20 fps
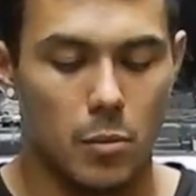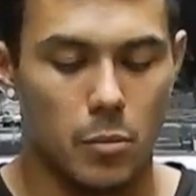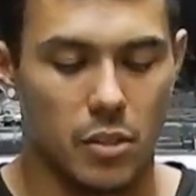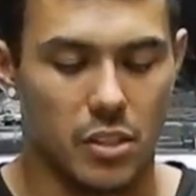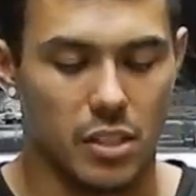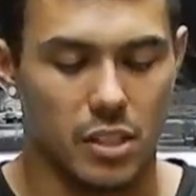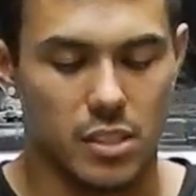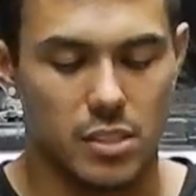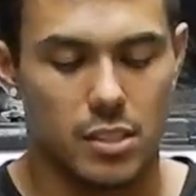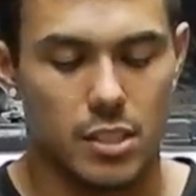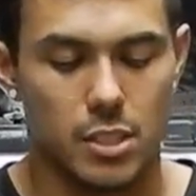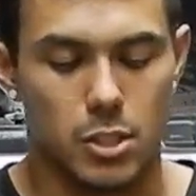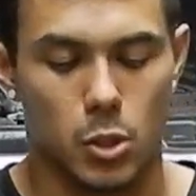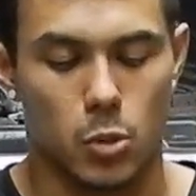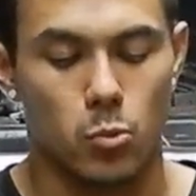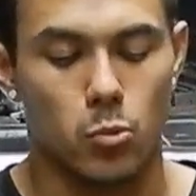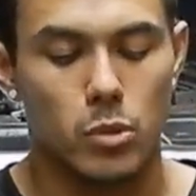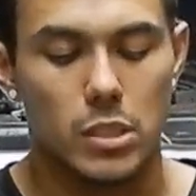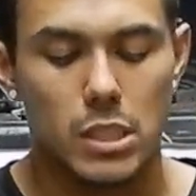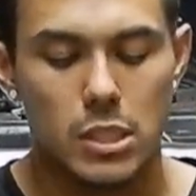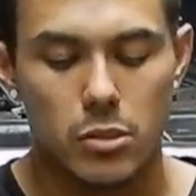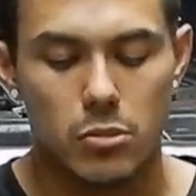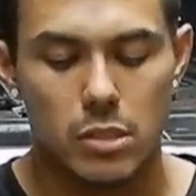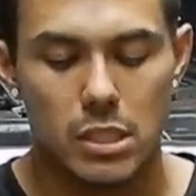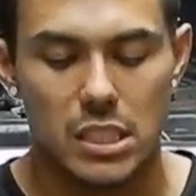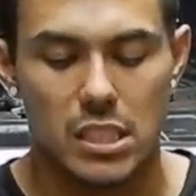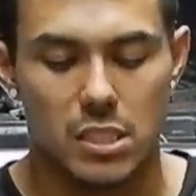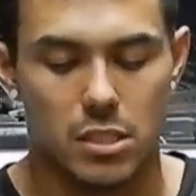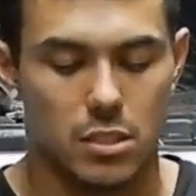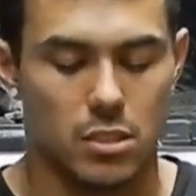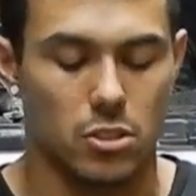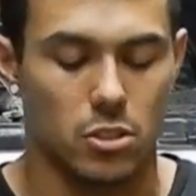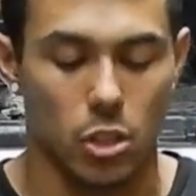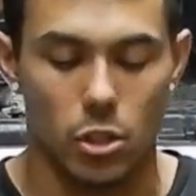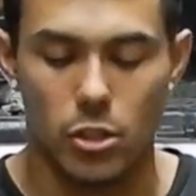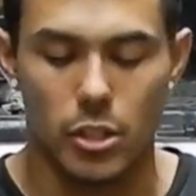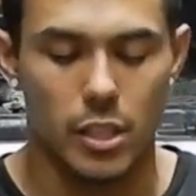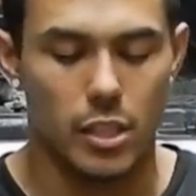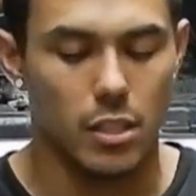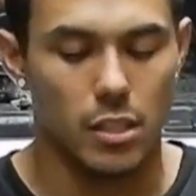But these things are really, really
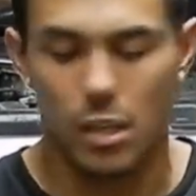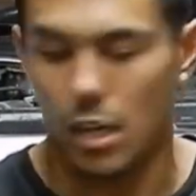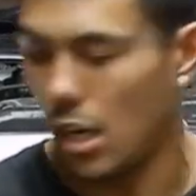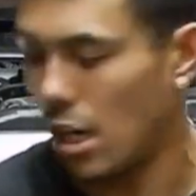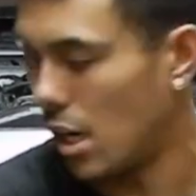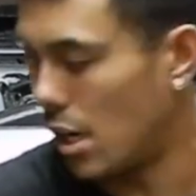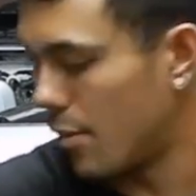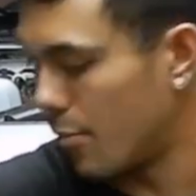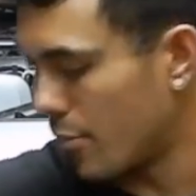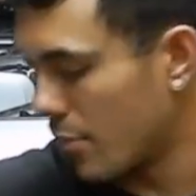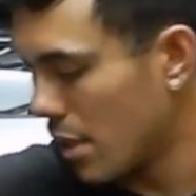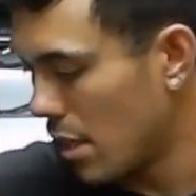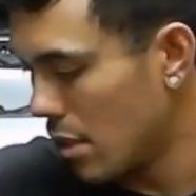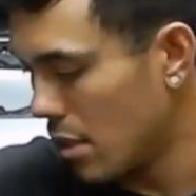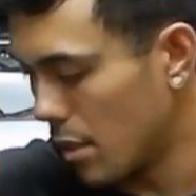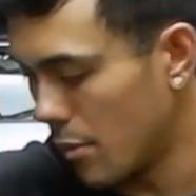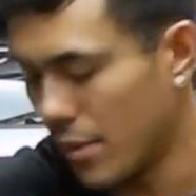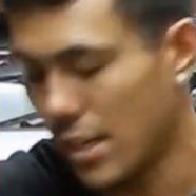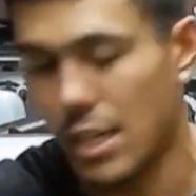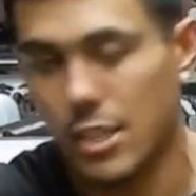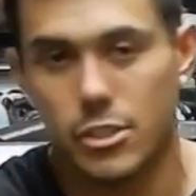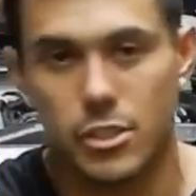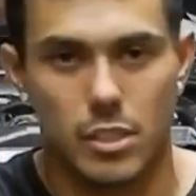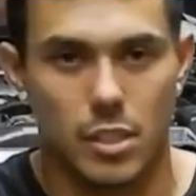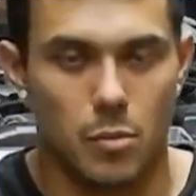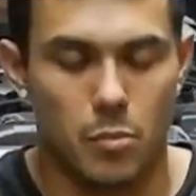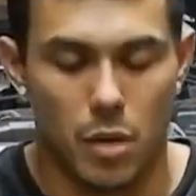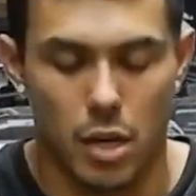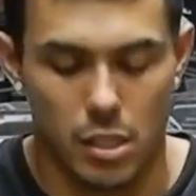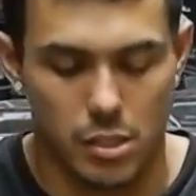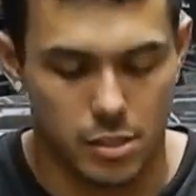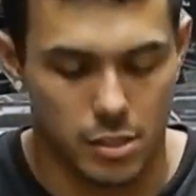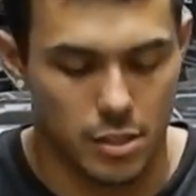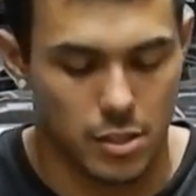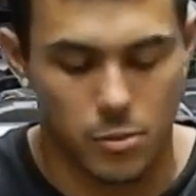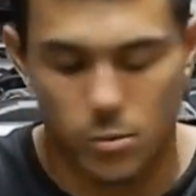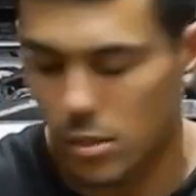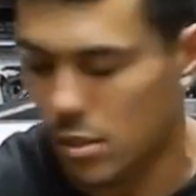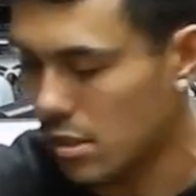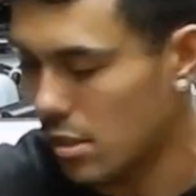sturdy. Let me actually unbox the
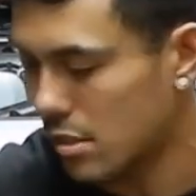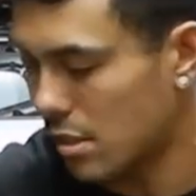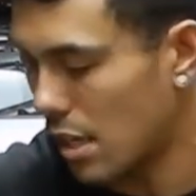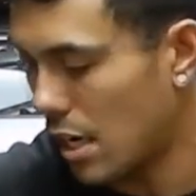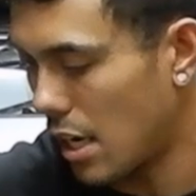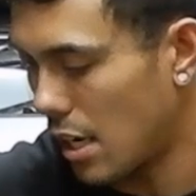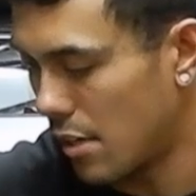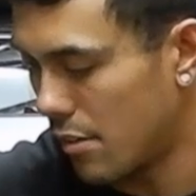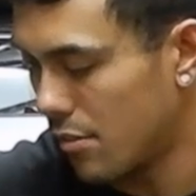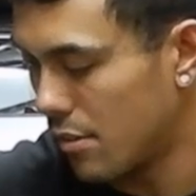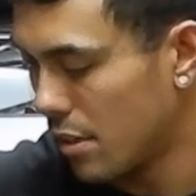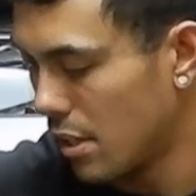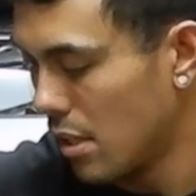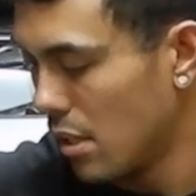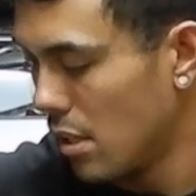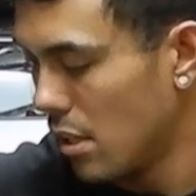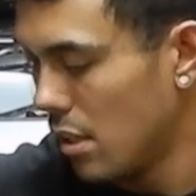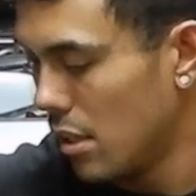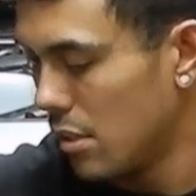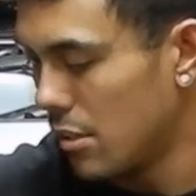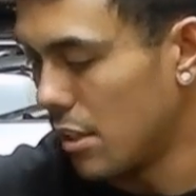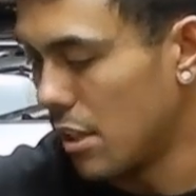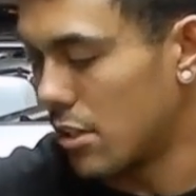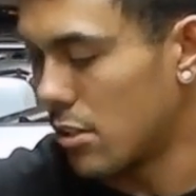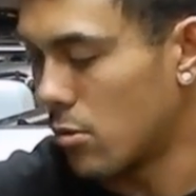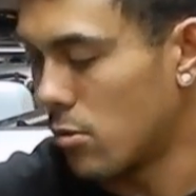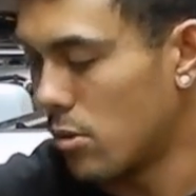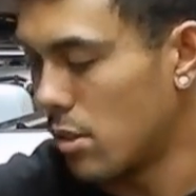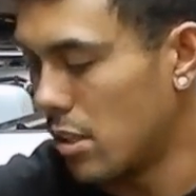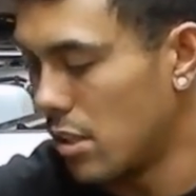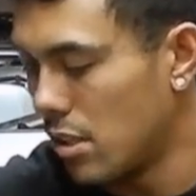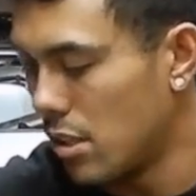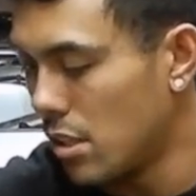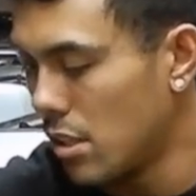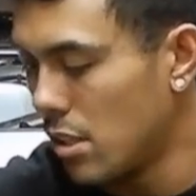other one because I have the other one.